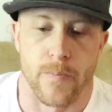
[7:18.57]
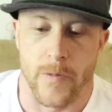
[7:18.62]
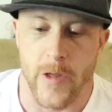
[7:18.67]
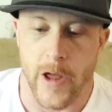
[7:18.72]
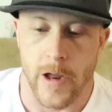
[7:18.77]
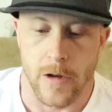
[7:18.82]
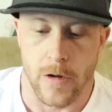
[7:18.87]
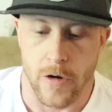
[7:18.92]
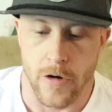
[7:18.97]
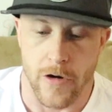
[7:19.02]

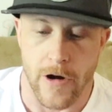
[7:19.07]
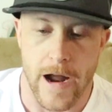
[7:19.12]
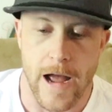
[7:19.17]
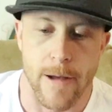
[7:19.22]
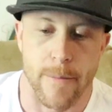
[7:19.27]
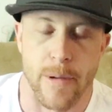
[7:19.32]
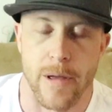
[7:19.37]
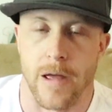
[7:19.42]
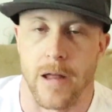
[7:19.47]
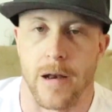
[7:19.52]
and you
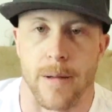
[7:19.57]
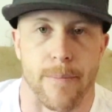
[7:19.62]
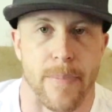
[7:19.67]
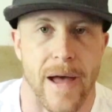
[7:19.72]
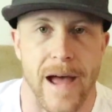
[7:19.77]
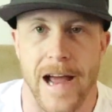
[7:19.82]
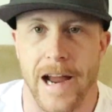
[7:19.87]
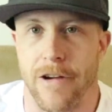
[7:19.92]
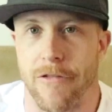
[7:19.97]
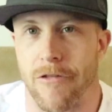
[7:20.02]
grab it and the
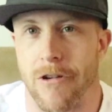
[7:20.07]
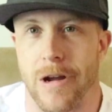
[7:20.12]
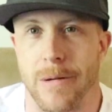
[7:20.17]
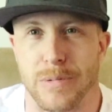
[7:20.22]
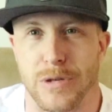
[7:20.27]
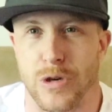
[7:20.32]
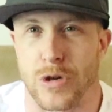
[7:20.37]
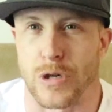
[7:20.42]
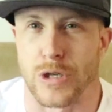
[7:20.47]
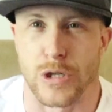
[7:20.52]
bag
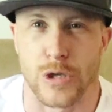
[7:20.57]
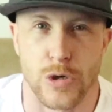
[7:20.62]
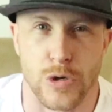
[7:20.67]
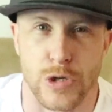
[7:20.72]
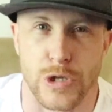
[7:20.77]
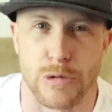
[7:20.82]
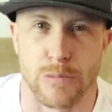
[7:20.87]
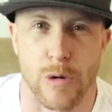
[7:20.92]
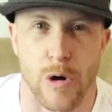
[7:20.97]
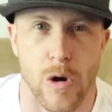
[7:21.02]
rips, or it's
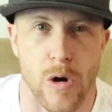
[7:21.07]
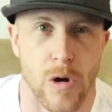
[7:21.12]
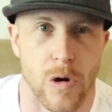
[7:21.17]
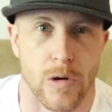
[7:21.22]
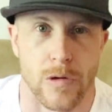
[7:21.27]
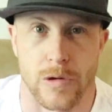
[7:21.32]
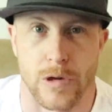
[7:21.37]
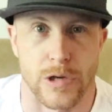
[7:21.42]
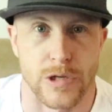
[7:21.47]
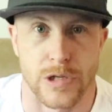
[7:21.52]
too
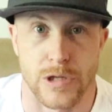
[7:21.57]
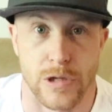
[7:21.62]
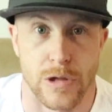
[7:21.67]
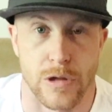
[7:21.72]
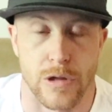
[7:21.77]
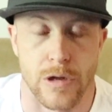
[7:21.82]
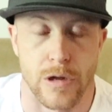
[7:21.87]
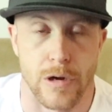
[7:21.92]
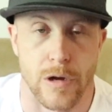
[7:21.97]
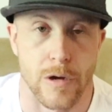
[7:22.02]
small because,
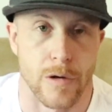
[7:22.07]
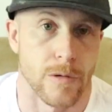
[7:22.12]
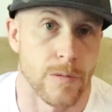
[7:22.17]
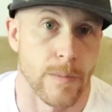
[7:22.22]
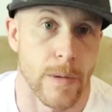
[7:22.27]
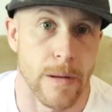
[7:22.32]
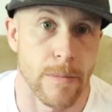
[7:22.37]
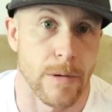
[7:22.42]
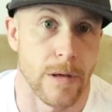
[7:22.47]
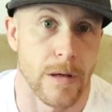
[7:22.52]
you know,
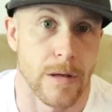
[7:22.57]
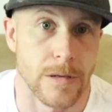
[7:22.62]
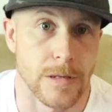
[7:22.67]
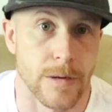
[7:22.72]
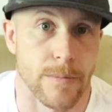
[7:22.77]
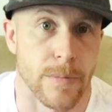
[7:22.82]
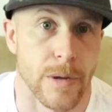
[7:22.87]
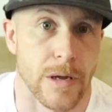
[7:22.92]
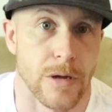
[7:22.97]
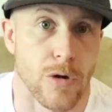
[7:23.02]
maybe it's
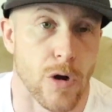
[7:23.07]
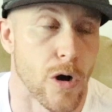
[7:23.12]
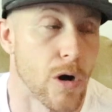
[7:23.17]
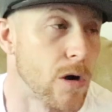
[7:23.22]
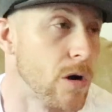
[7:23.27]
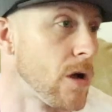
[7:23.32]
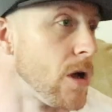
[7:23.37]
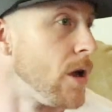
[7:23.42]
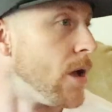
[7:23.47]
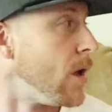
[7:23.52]
a big
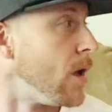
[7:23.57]
dog.